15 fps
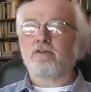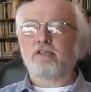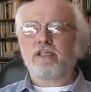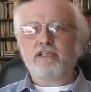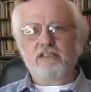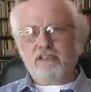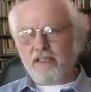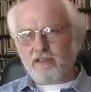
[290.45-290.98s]

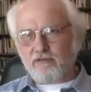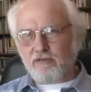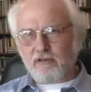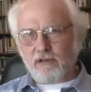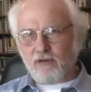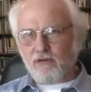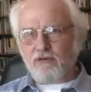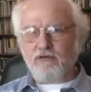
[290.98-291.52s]
get together with
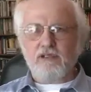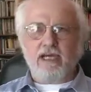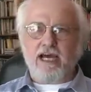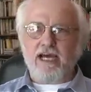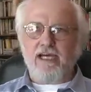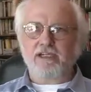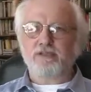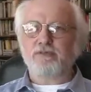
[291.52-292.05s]
the local
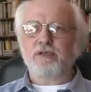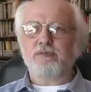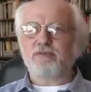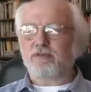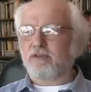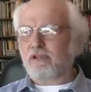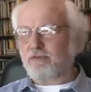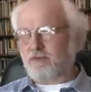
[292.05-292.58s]
guides,
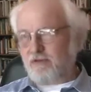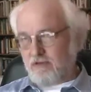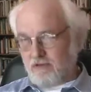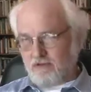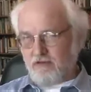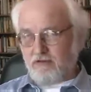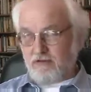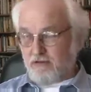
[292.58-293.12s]
people that
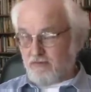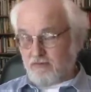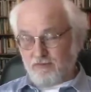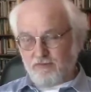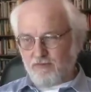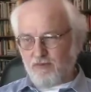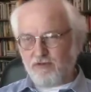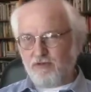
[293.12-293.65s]
were,
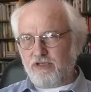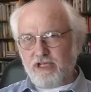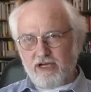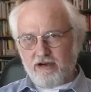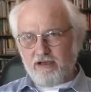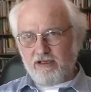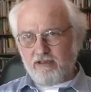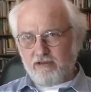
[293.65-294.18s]
knew the
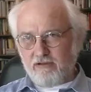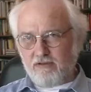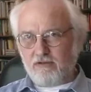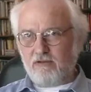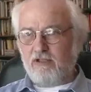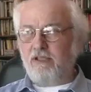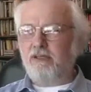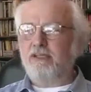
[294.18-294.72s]
area, the
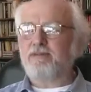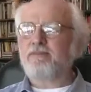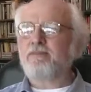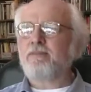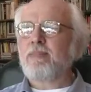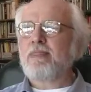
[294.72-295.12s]
local area,